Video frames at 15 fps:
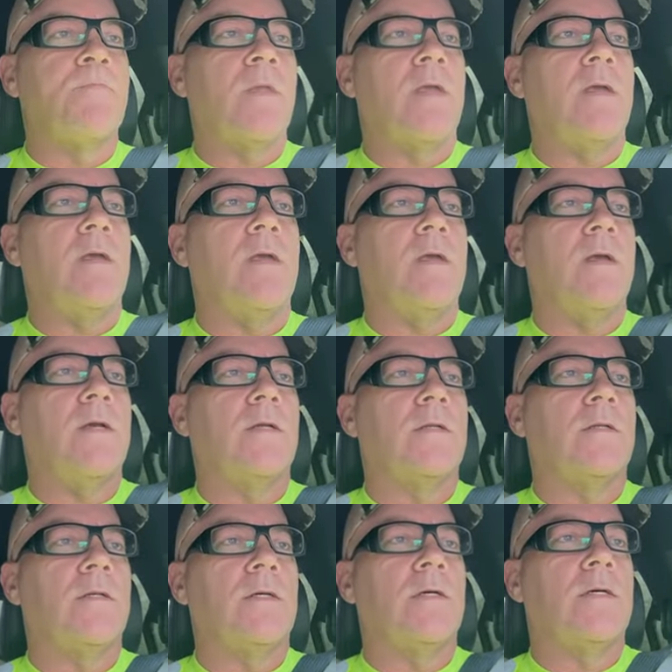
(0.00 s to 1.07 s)

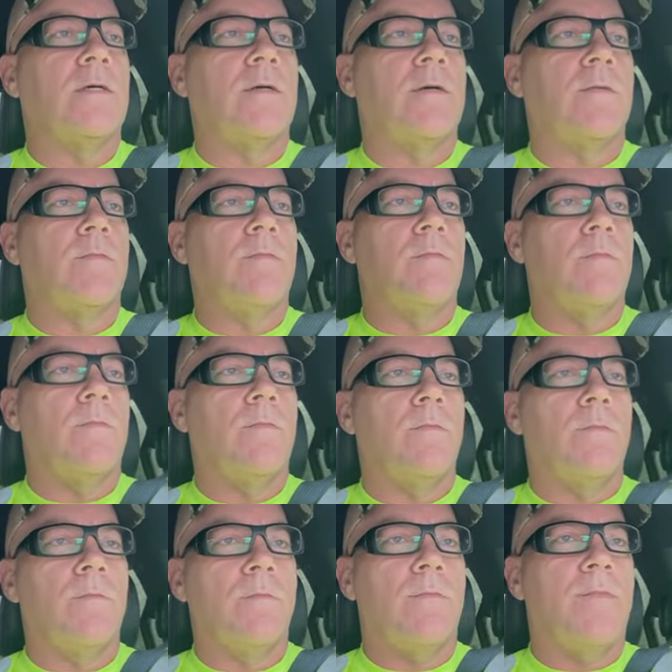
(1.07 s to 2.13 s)
And
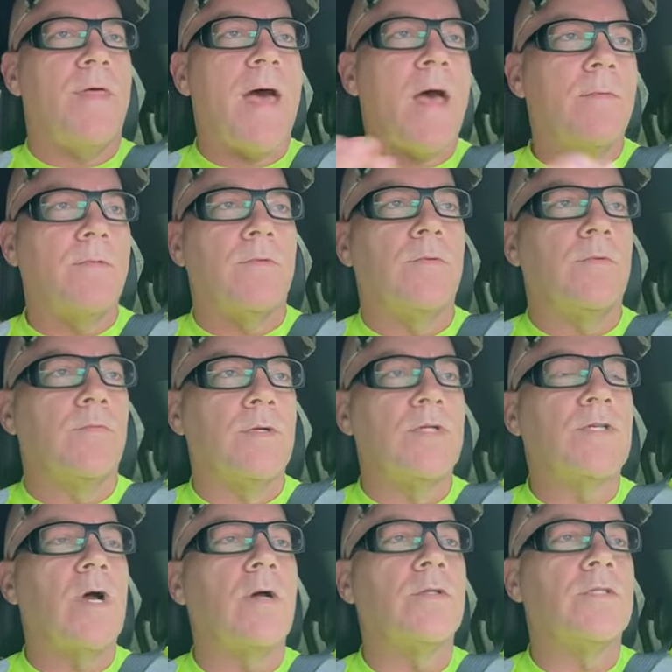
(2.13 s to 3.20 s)
um, that
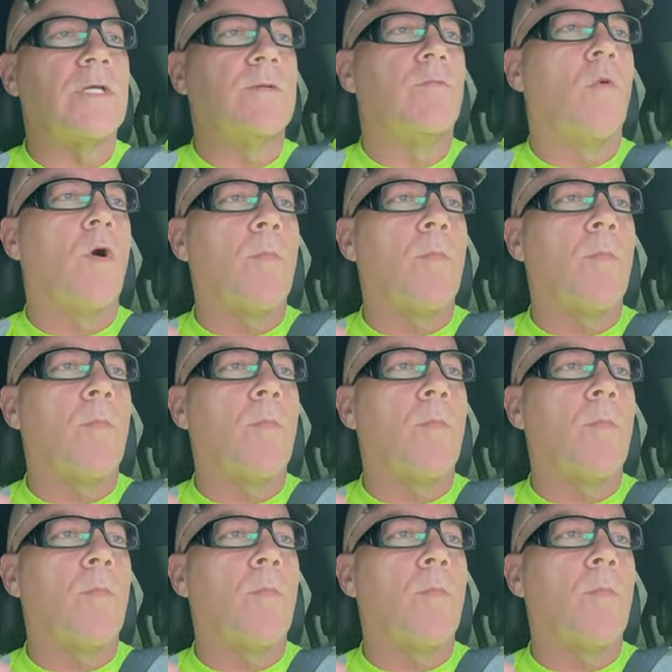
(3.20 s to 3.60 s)
results in more